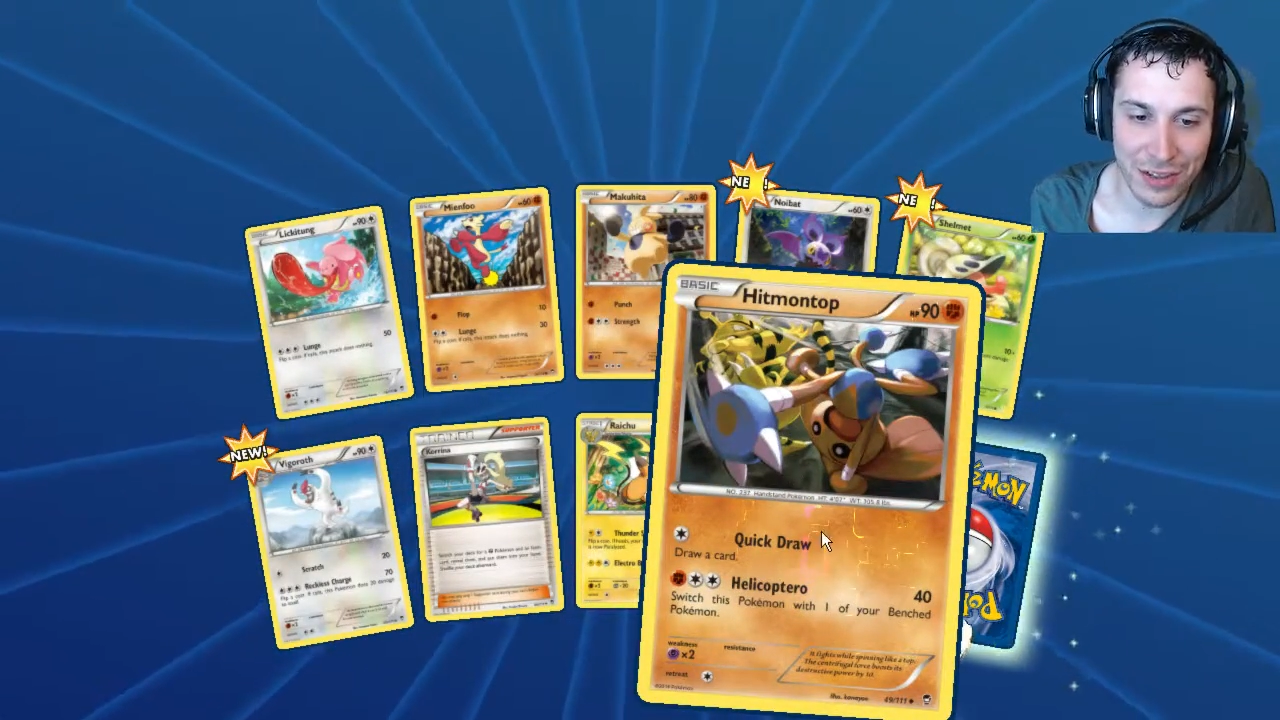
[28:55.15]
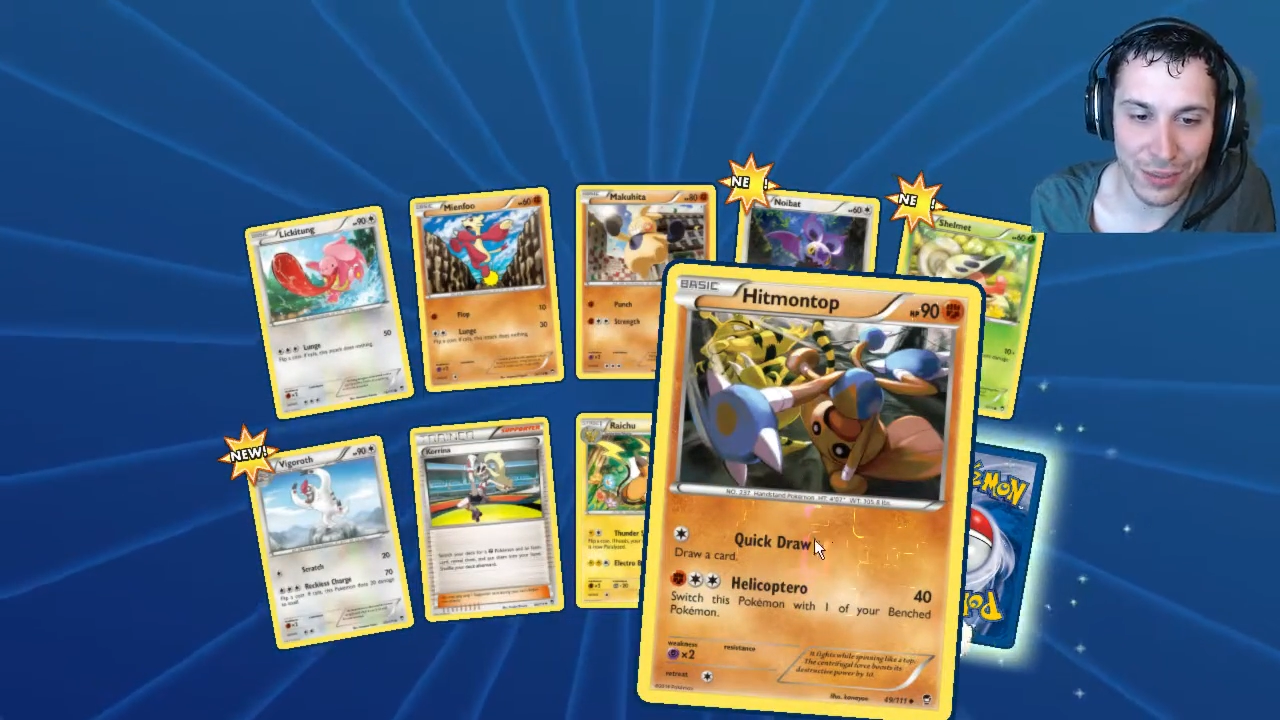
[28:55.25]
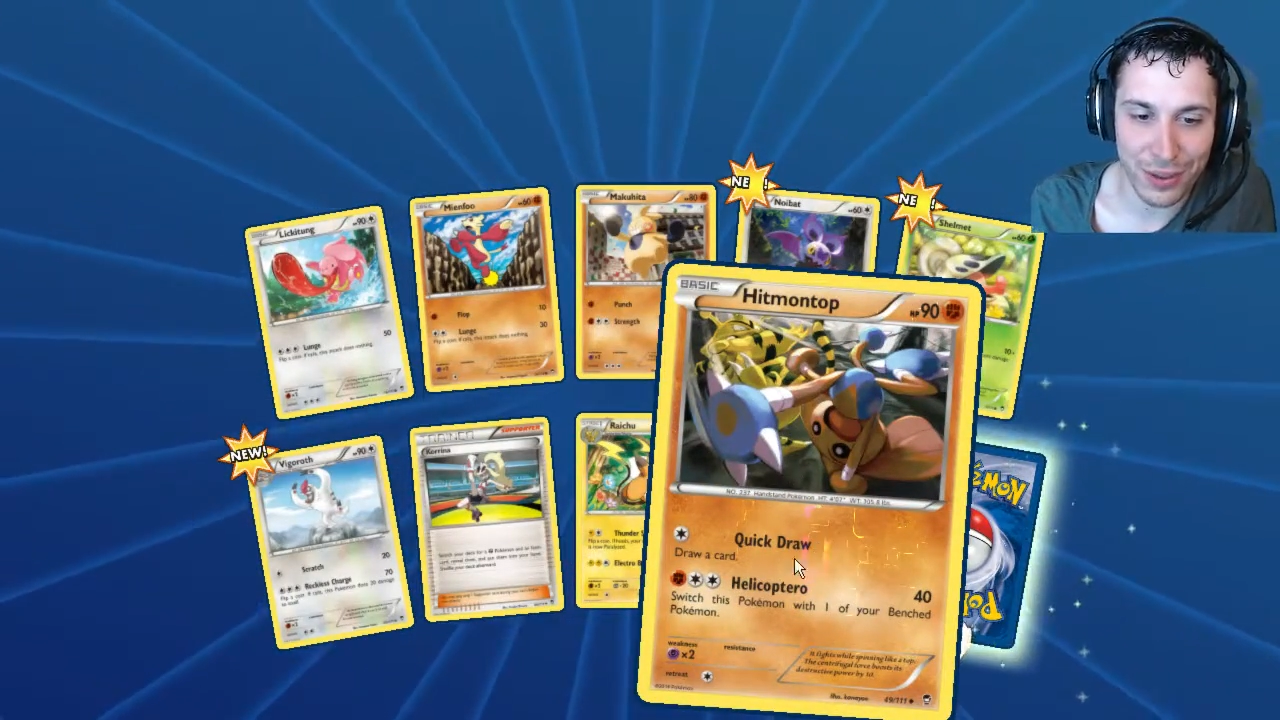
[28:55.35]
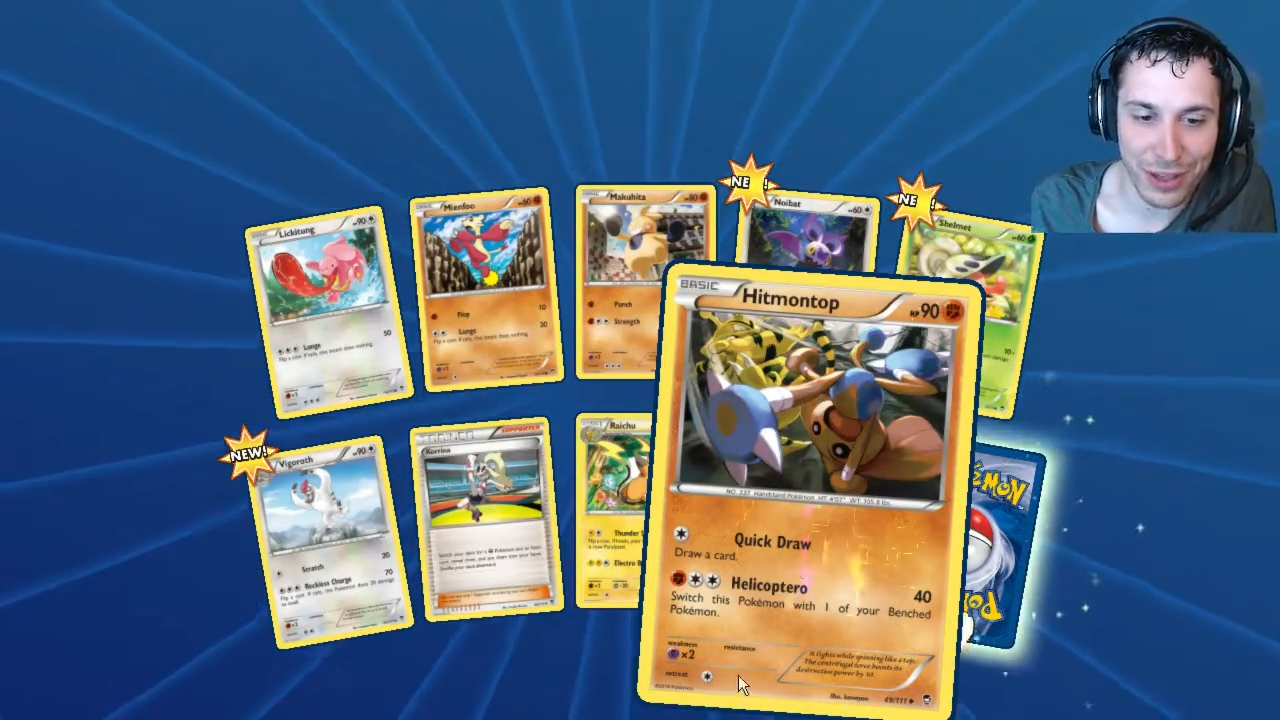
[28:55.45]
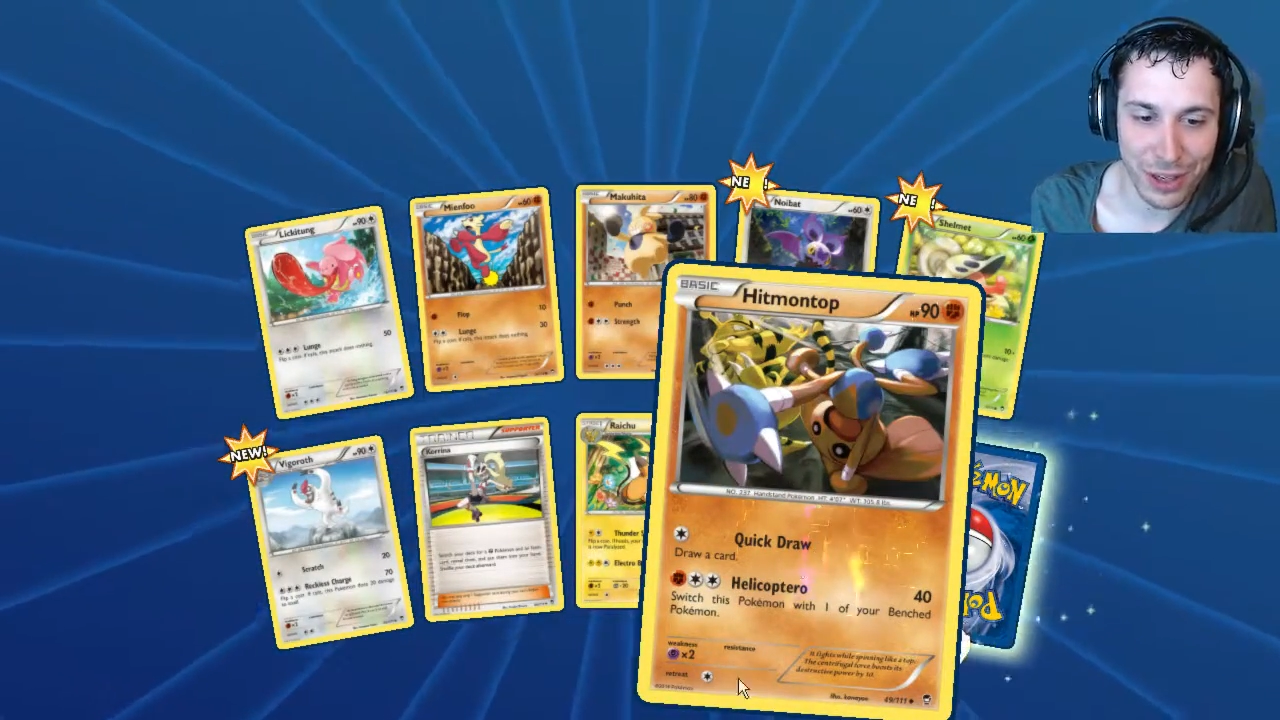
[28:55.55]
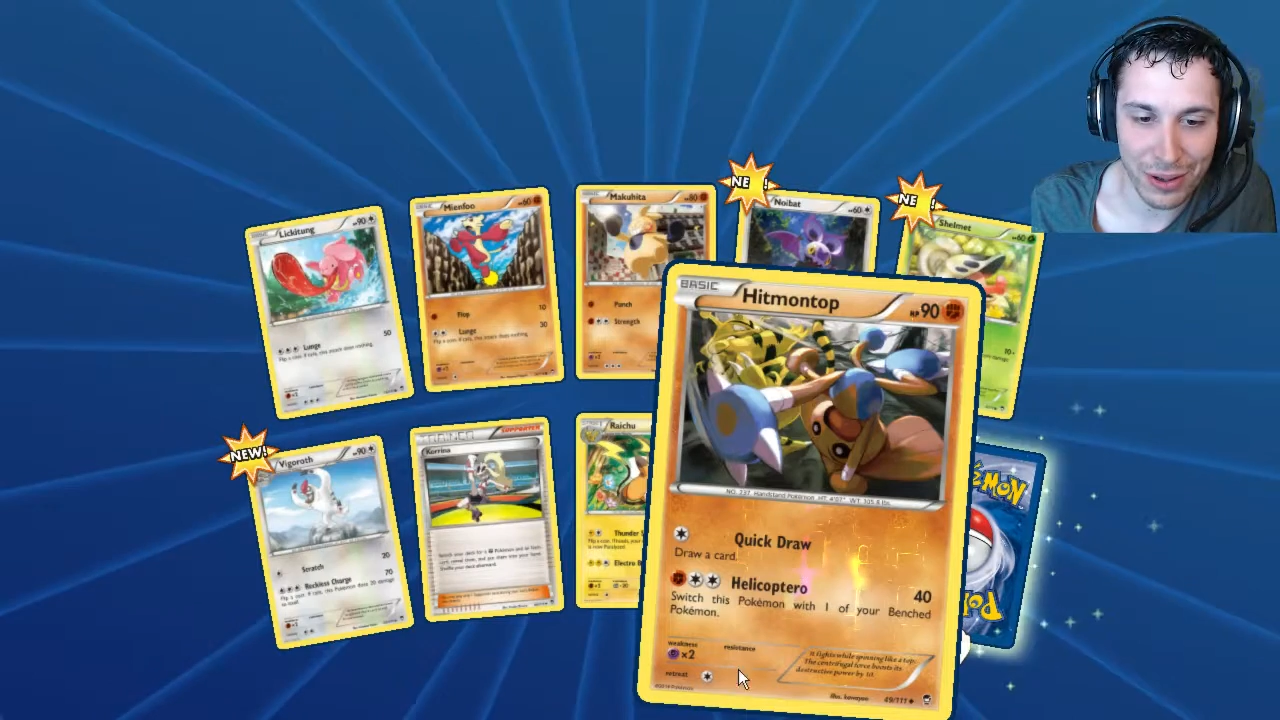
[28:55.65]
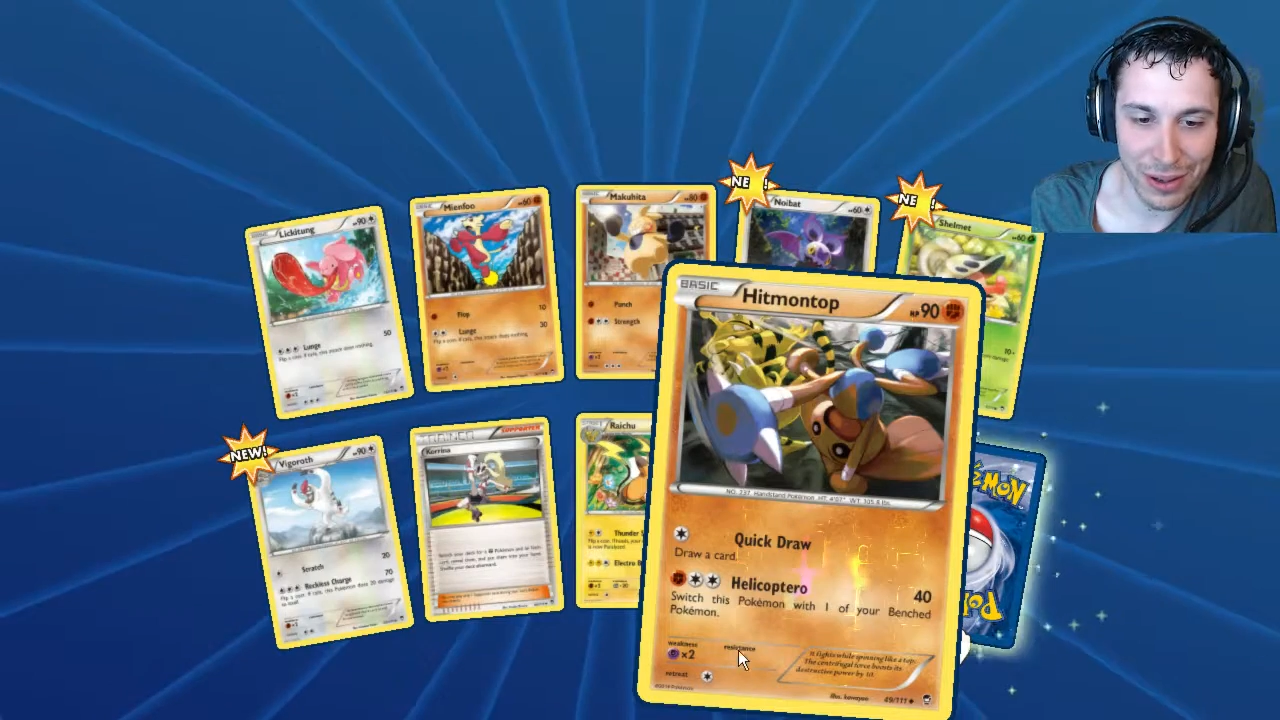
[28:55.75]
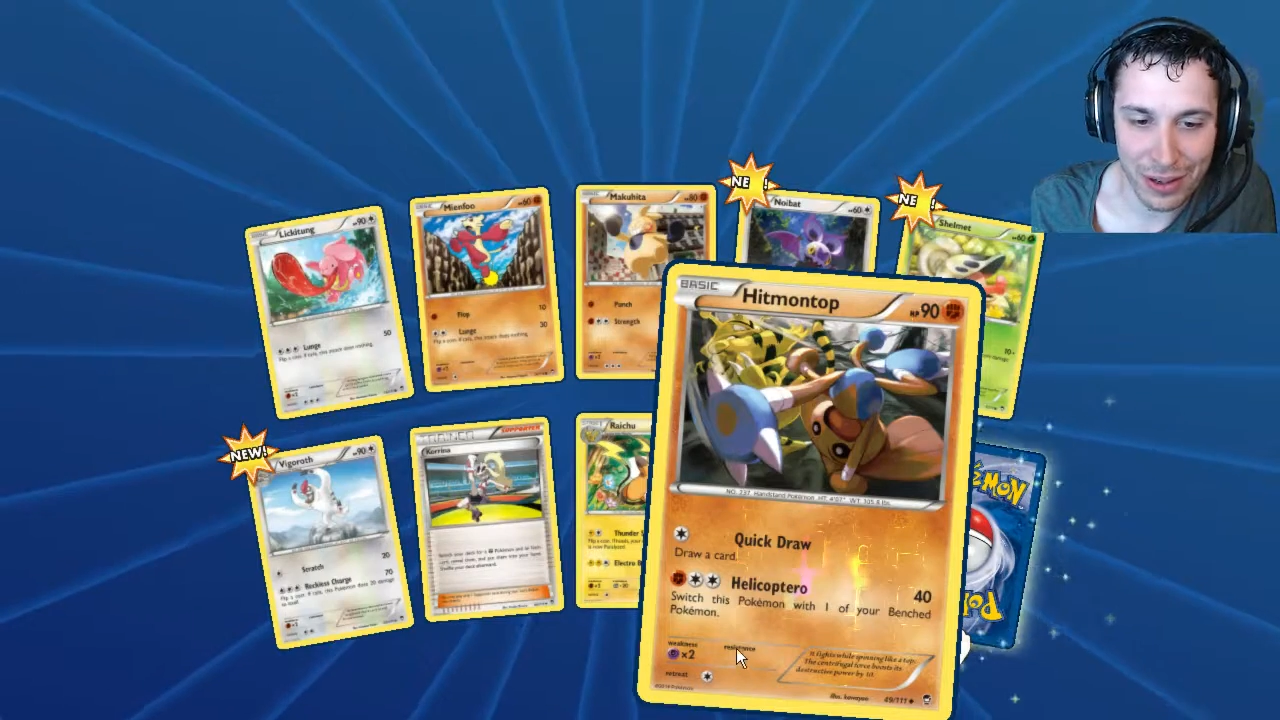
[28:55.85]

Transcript: of what they're doing.